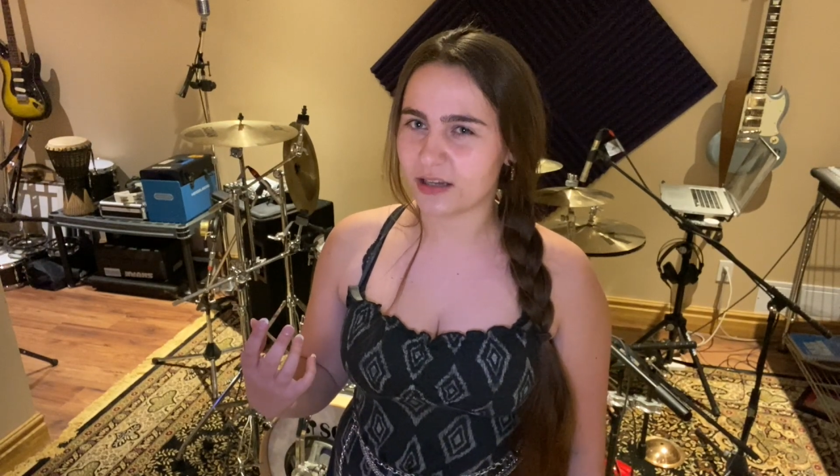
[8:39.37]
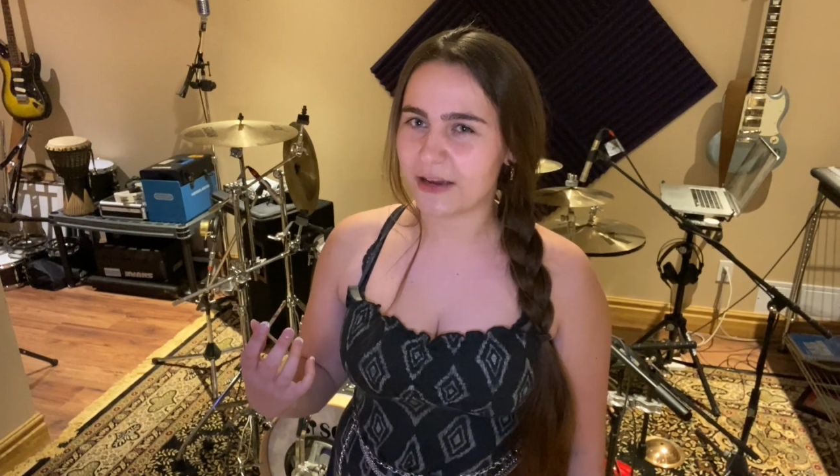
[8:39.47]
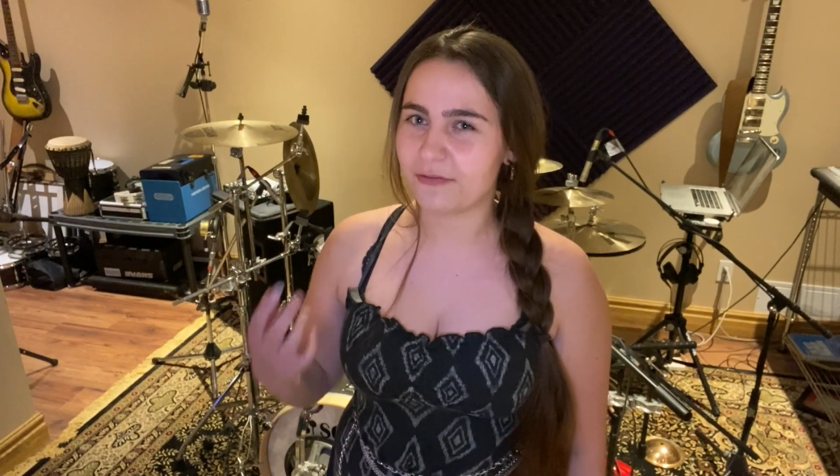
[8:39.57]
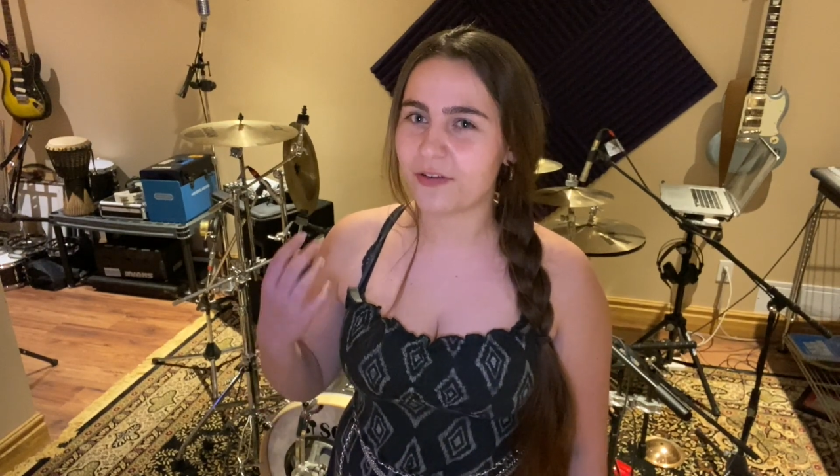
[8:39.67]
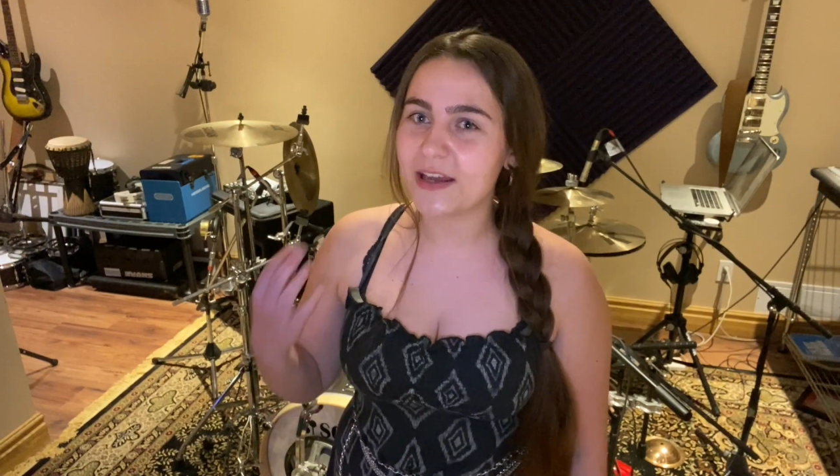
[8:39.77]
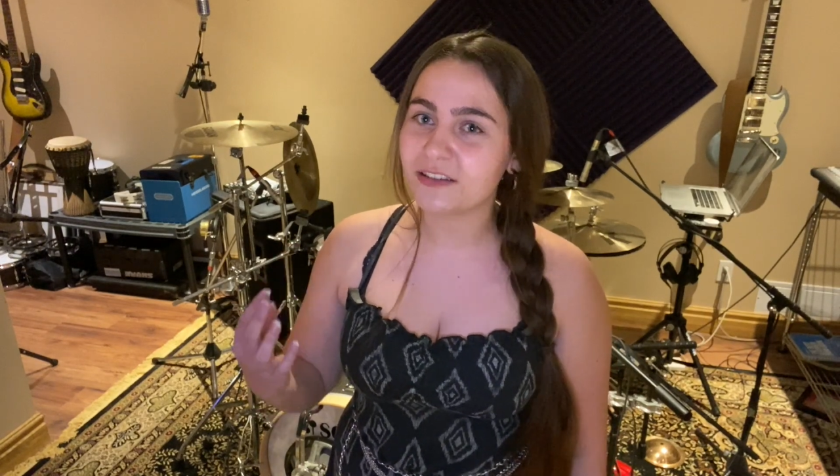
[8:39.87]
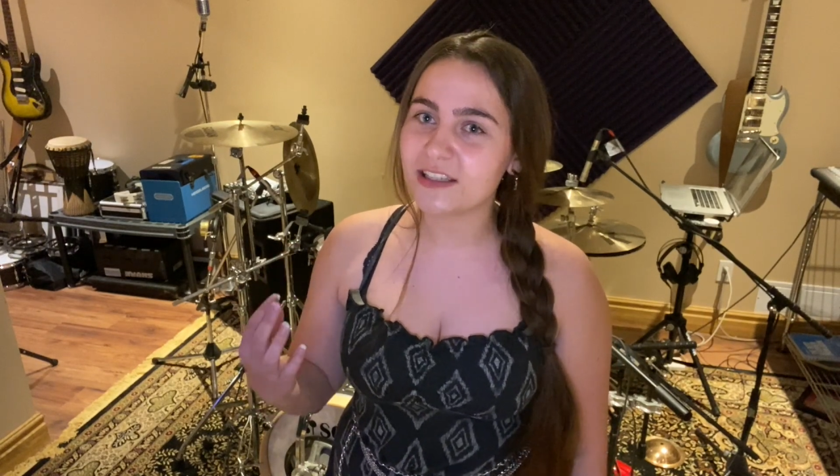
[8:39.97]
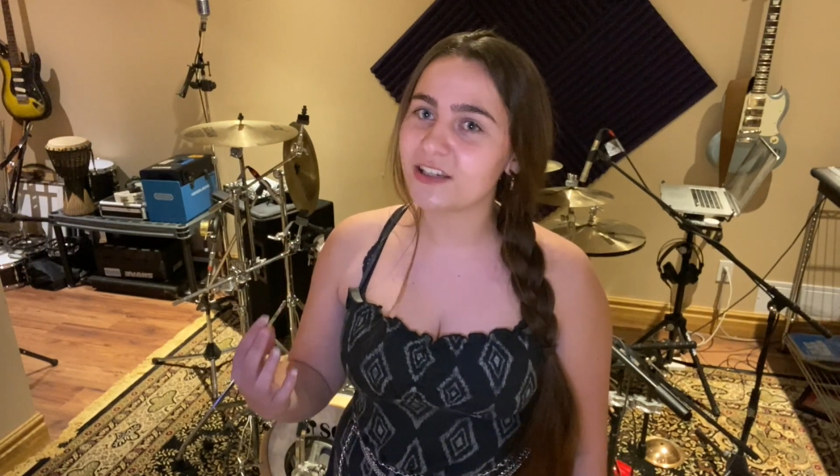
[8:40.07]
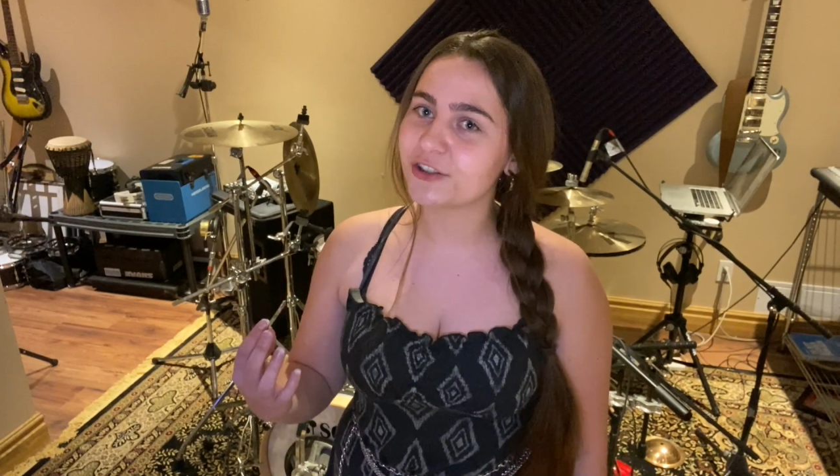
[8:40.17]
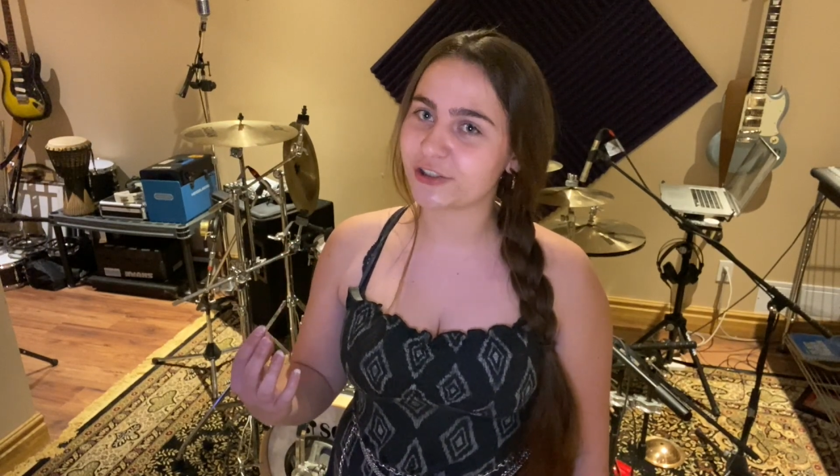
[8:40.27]
I
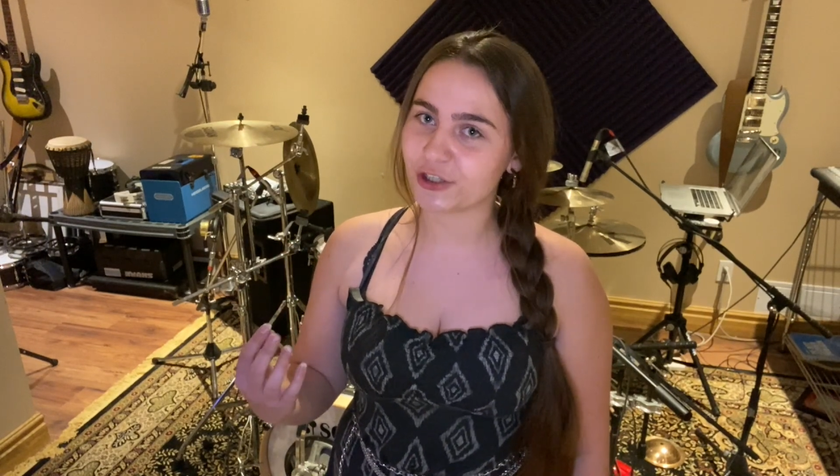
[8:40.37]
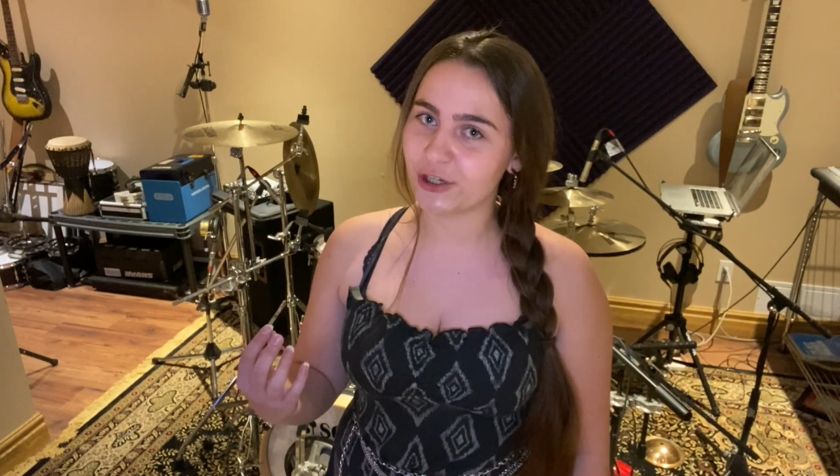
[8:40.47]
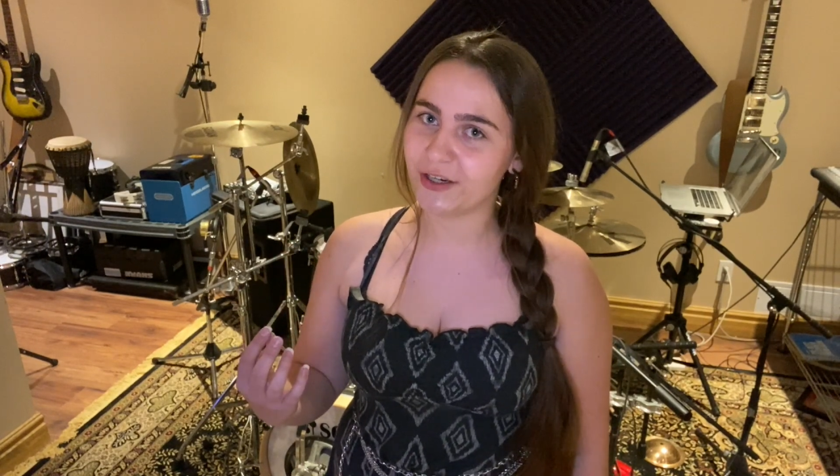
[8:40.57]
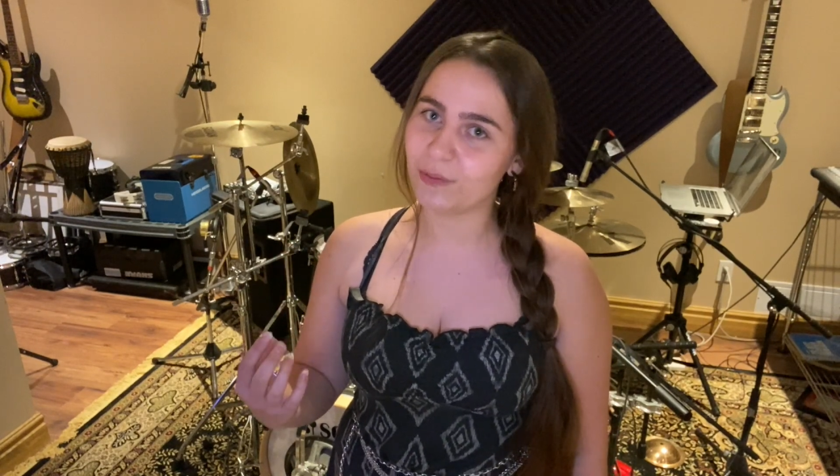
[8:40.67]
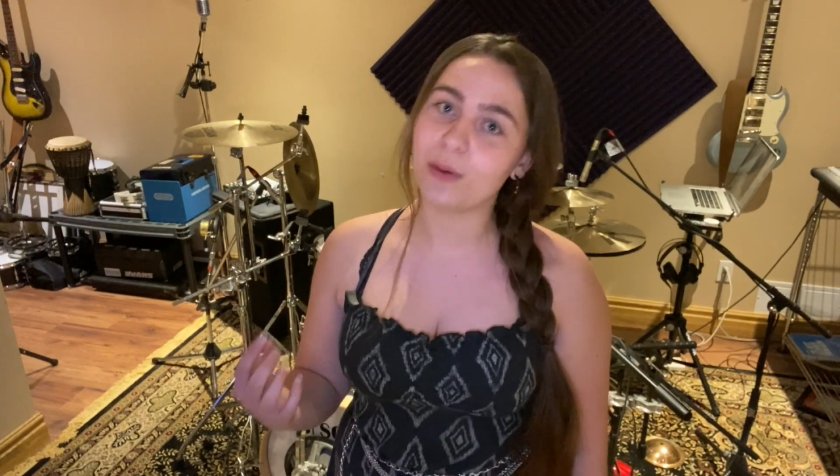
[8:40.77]
finally understood